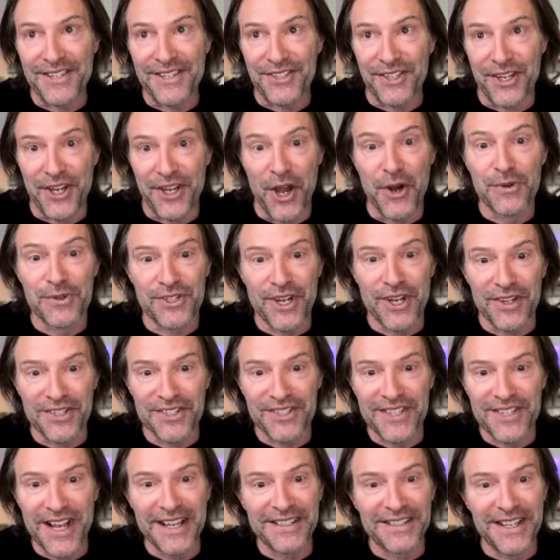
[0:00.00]
coach on the
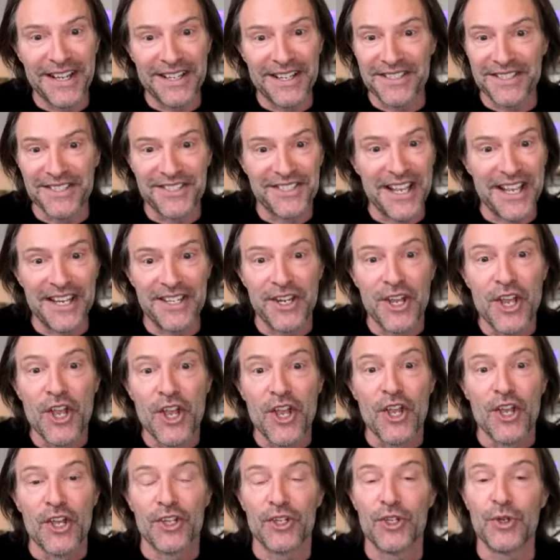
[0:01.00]
sidelines and saying,
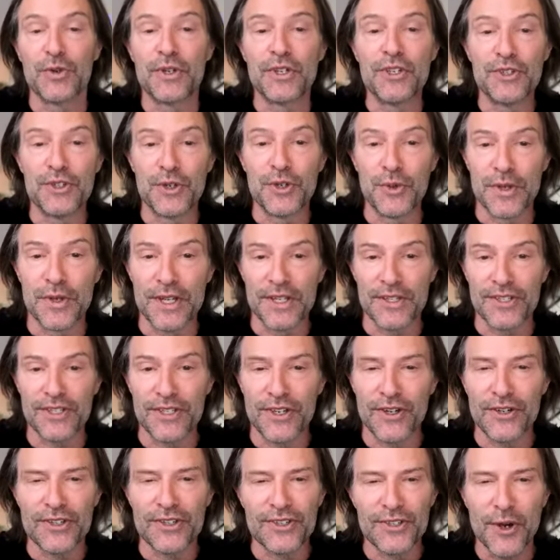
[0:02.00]
you can do this.
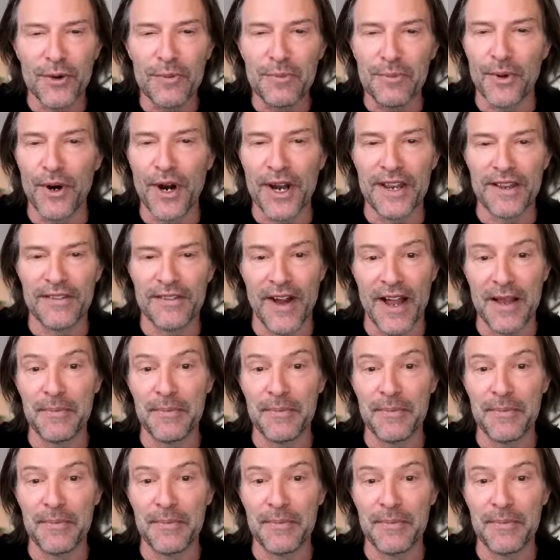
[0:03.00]
You're so brave.